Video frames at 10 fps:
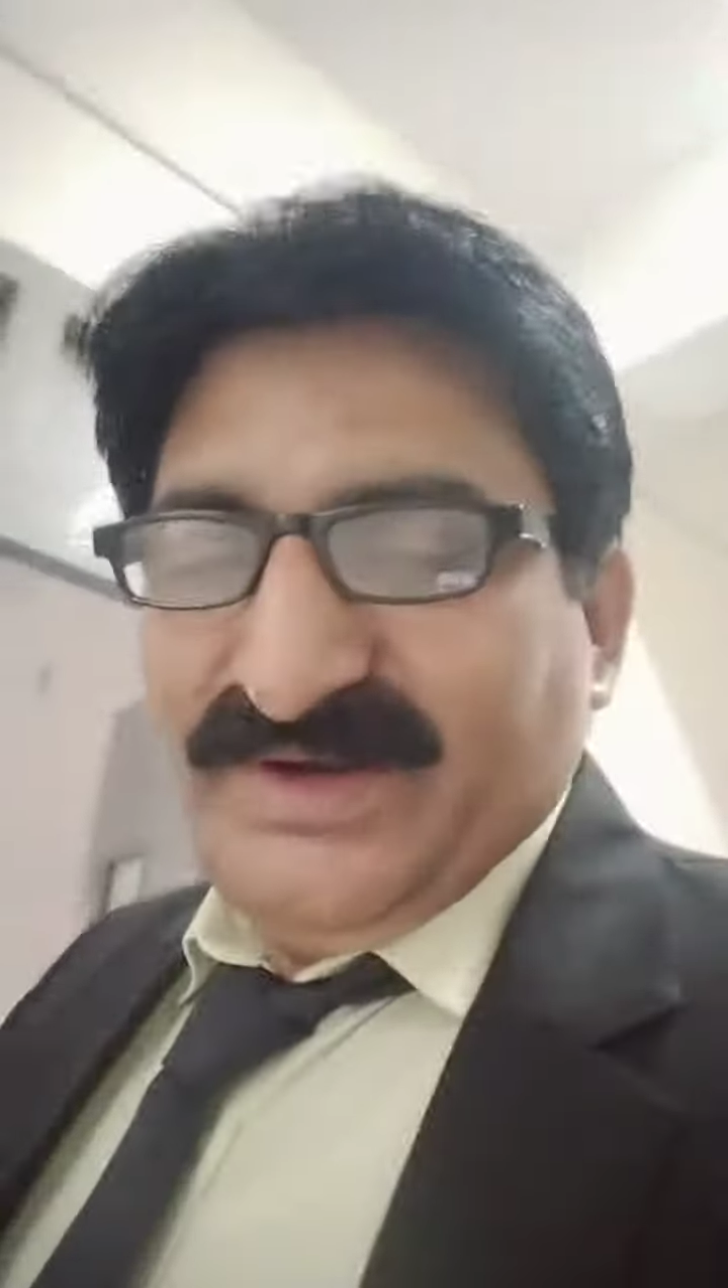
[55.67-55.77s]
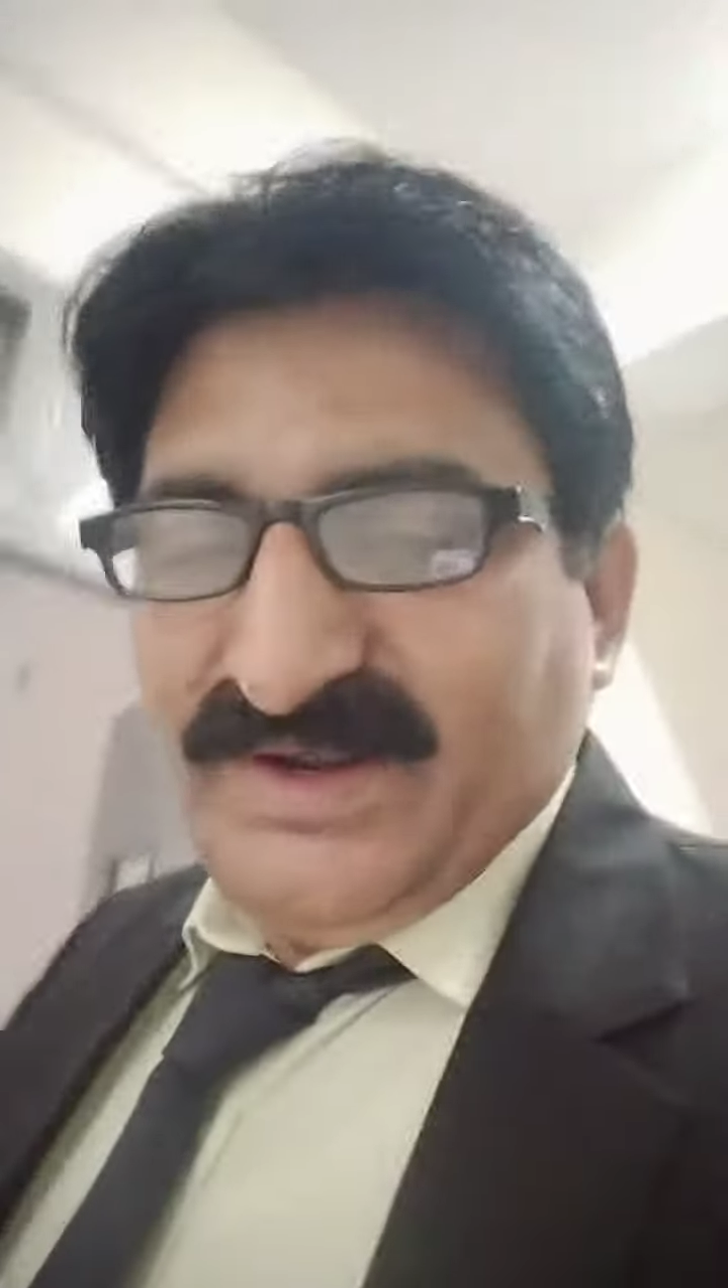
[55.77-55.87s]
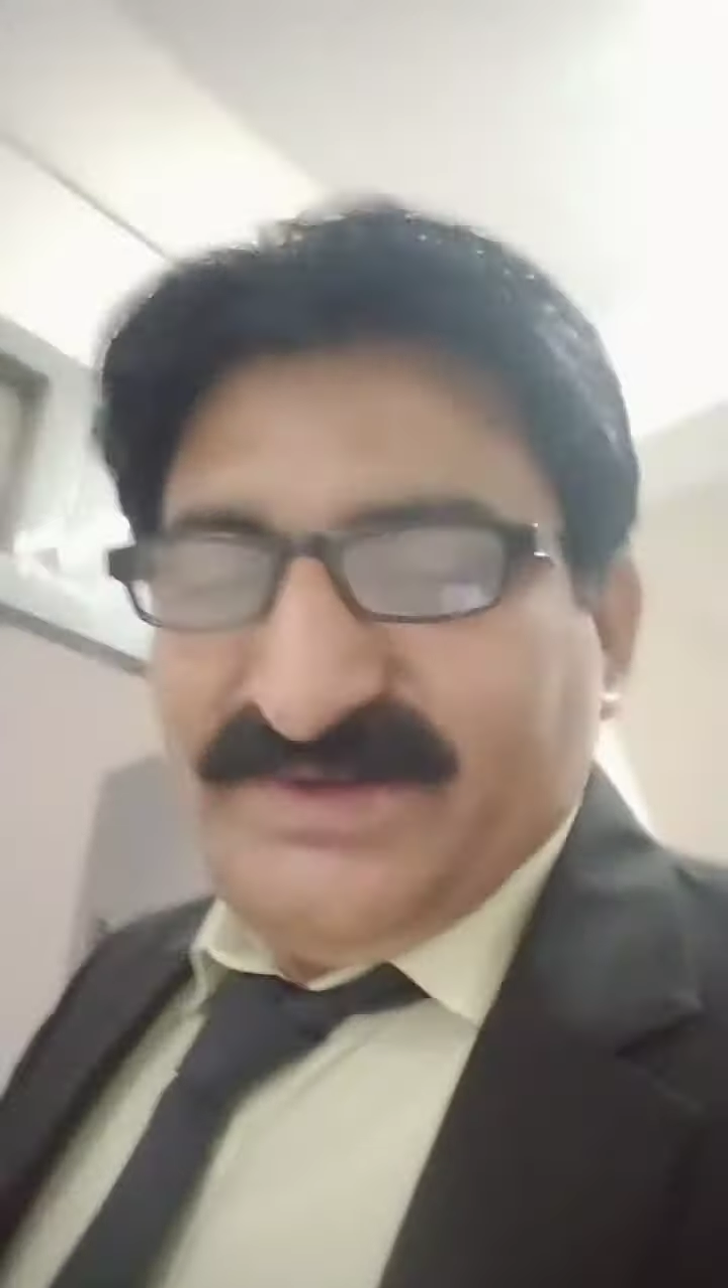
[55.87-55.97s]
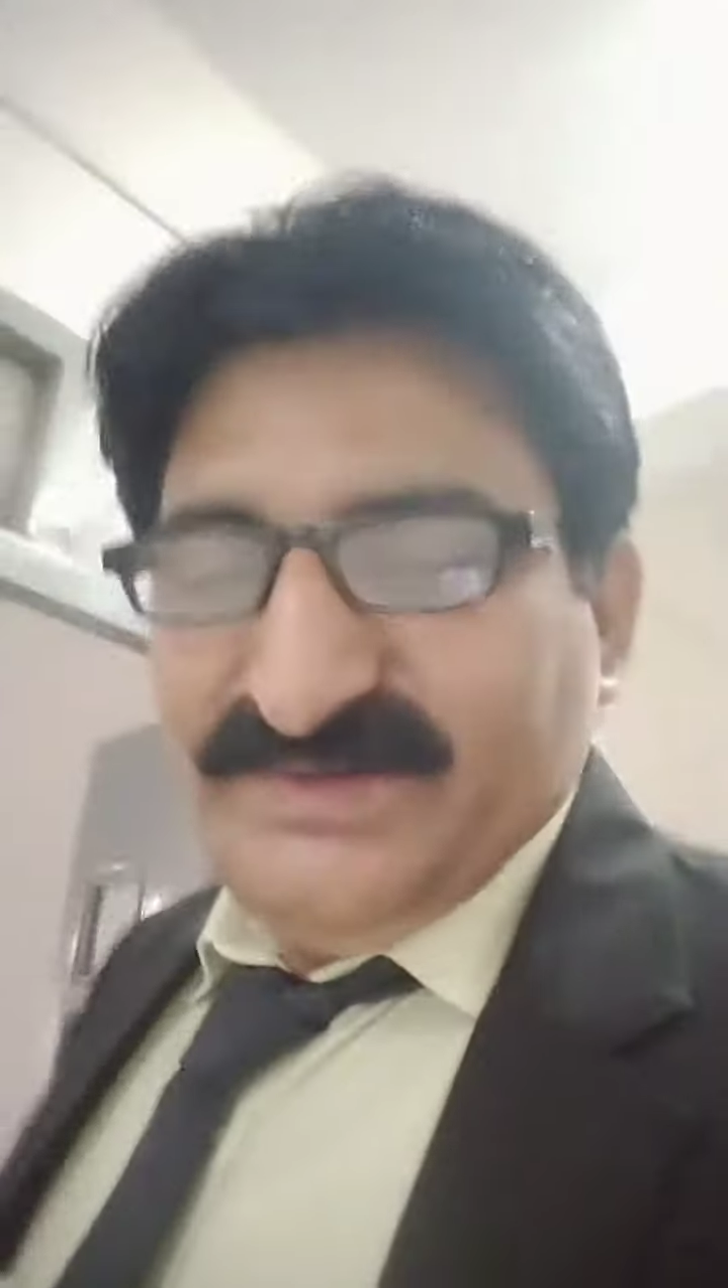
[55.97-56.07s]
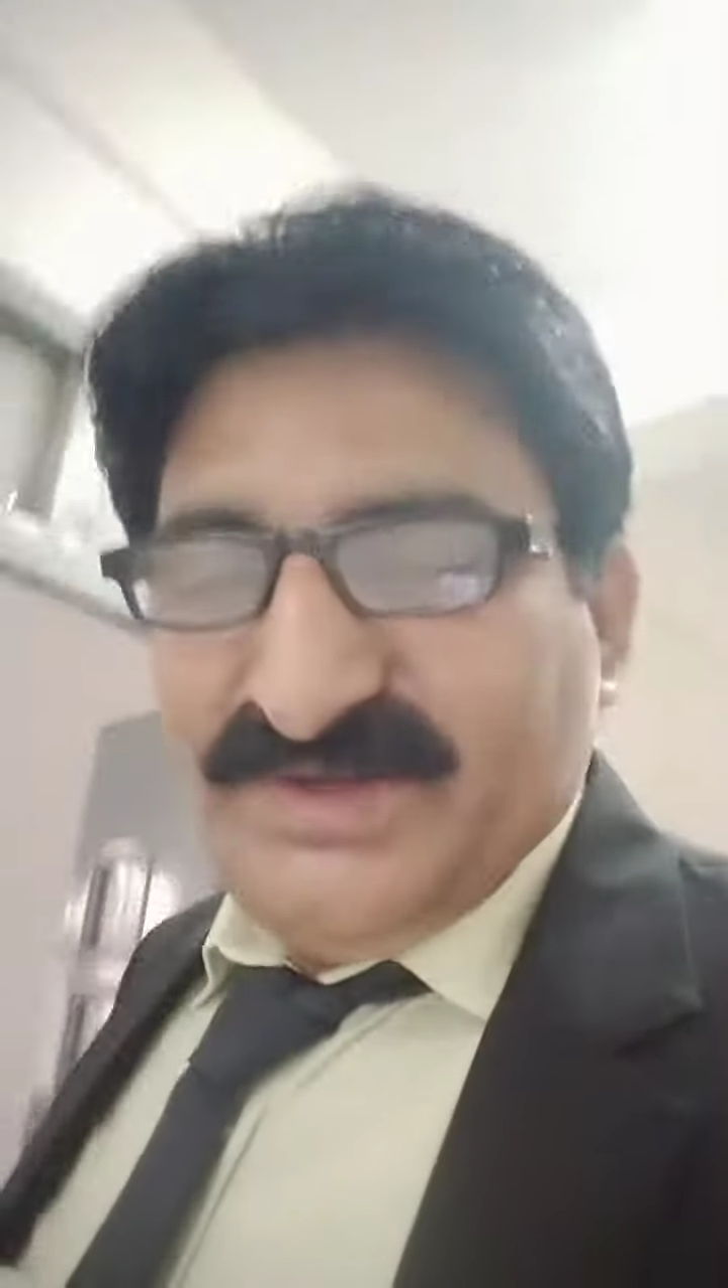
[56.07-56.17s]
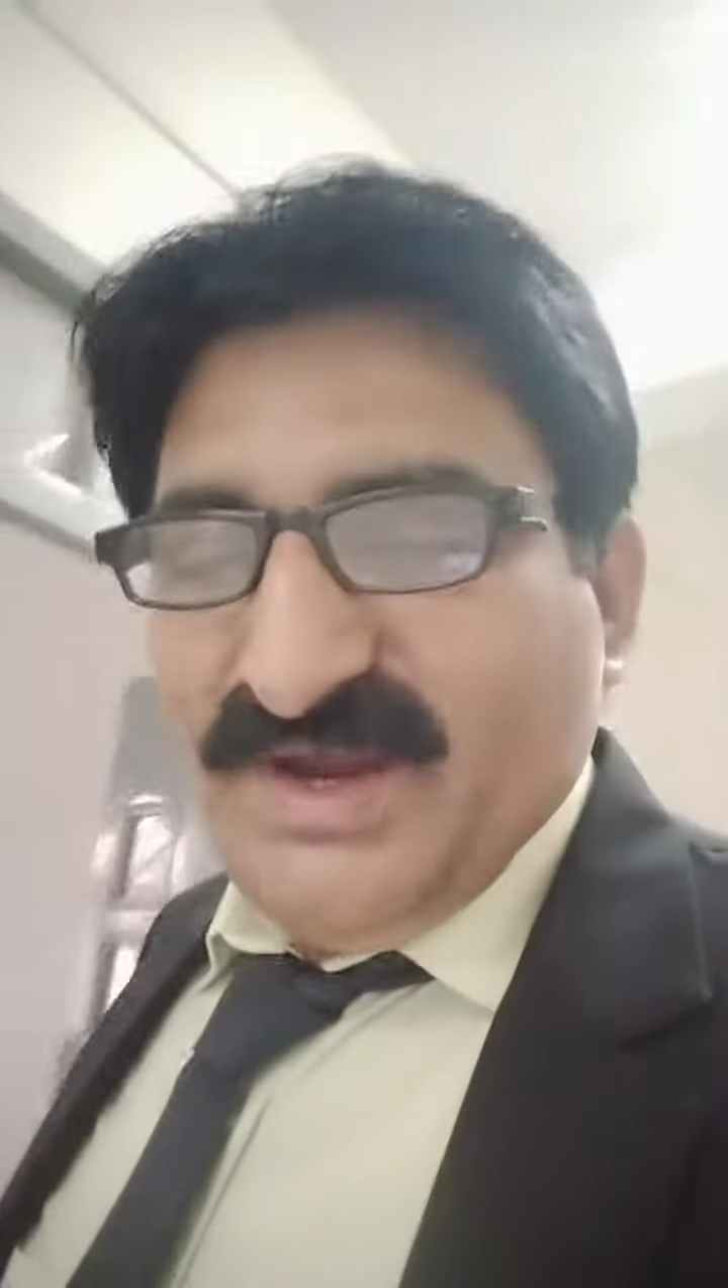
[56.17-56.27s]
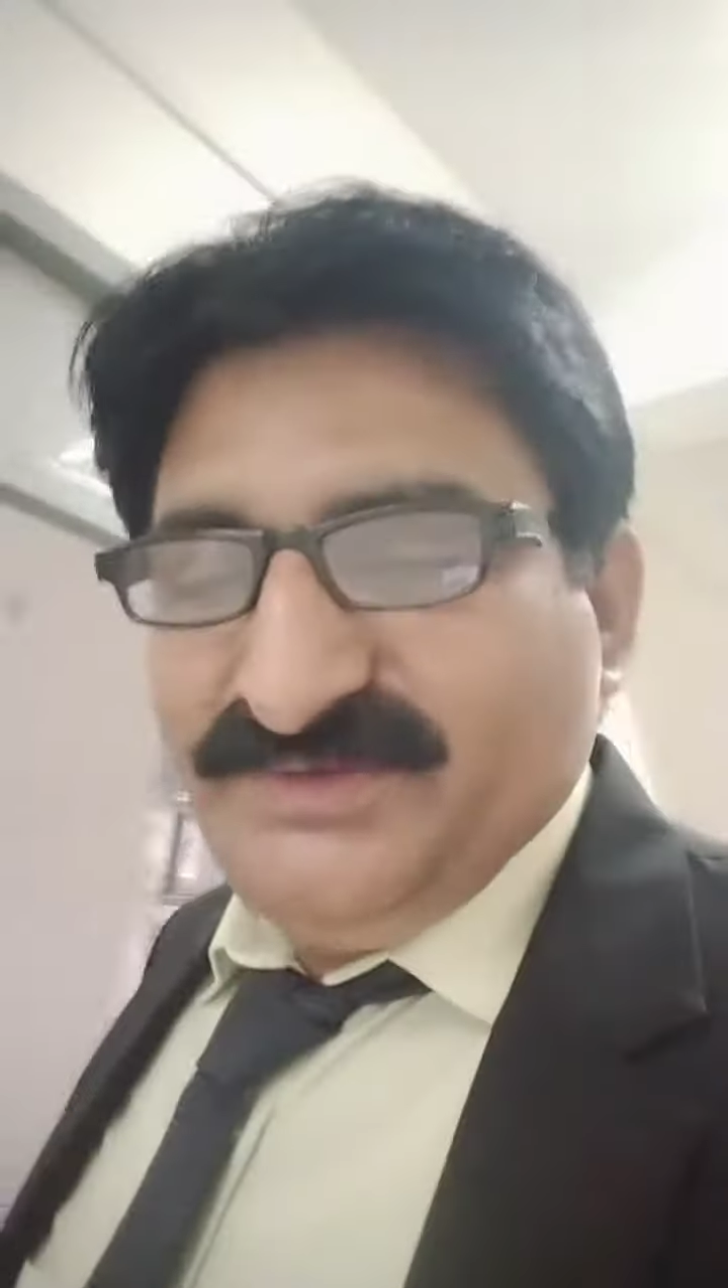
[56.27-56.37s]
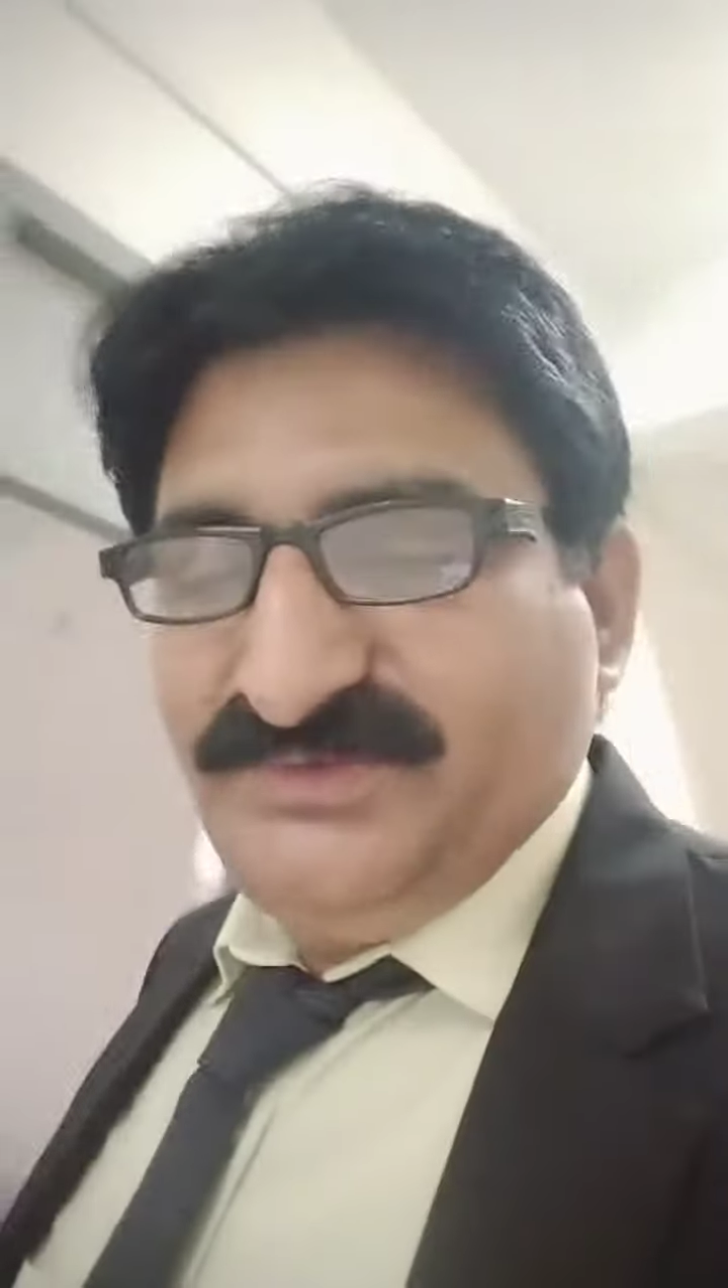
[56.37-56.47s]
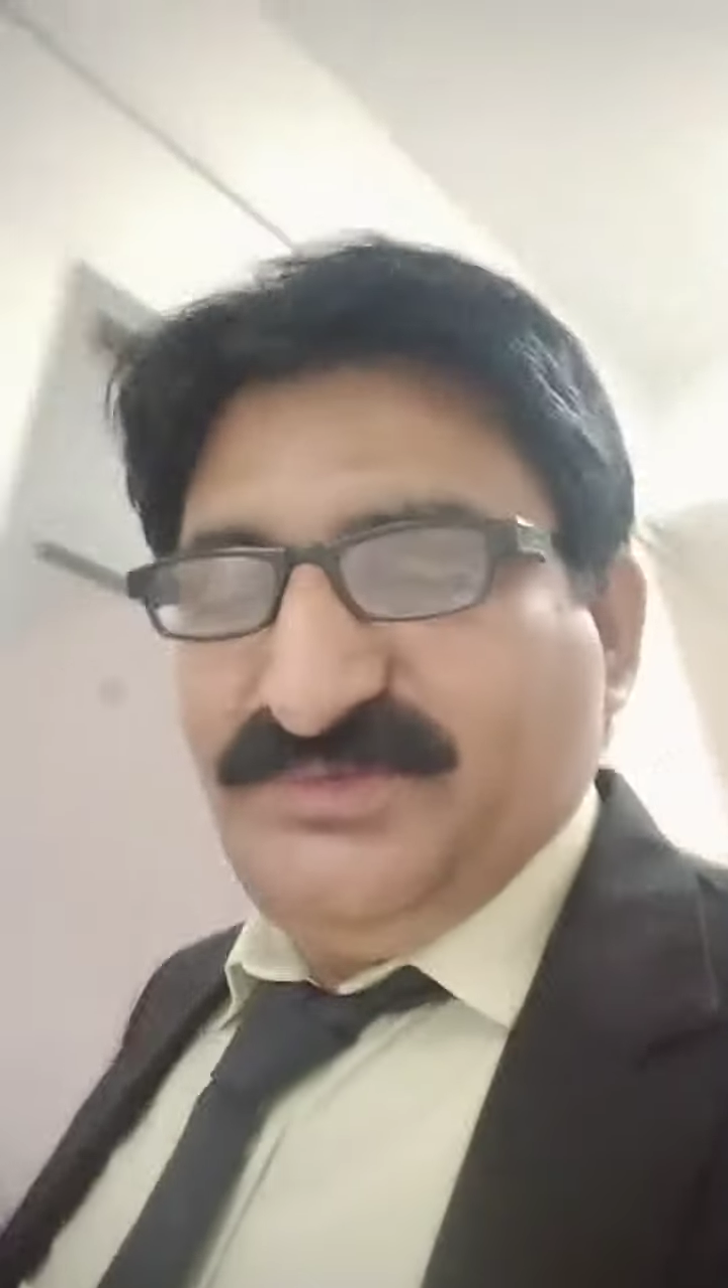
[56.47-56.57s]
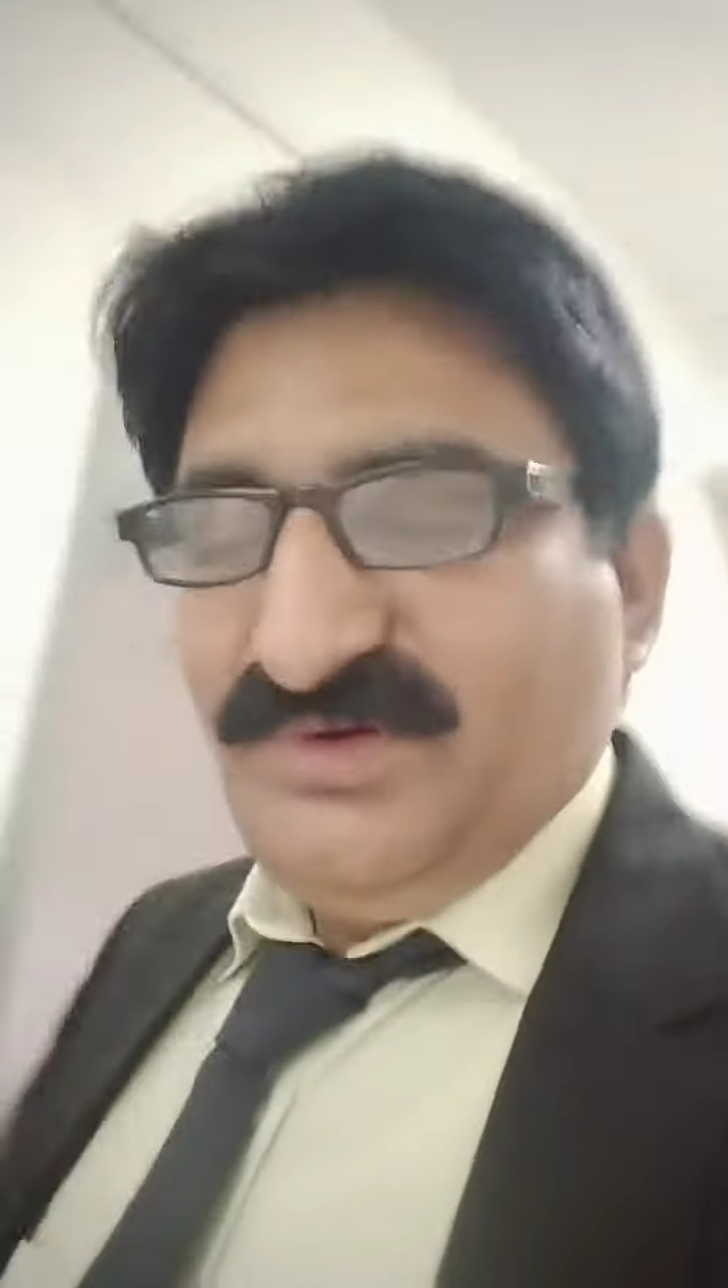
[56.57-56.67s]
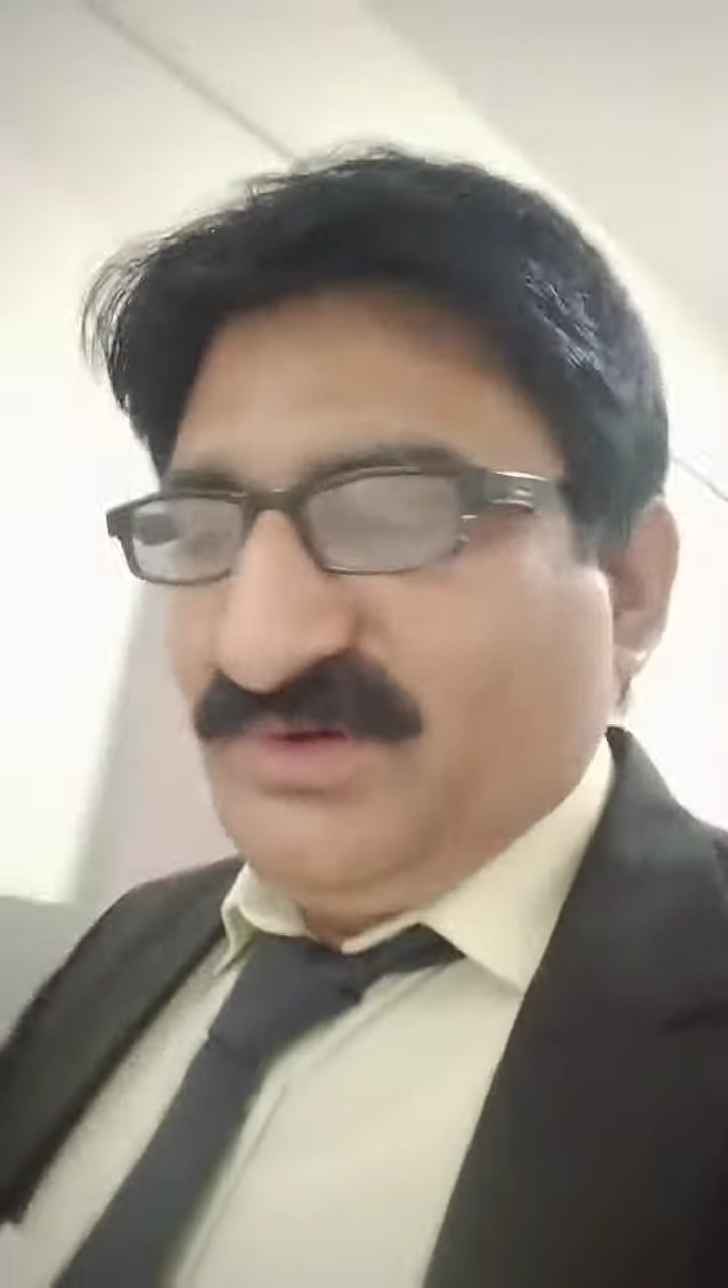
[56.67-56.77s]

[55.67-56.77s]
NADH2,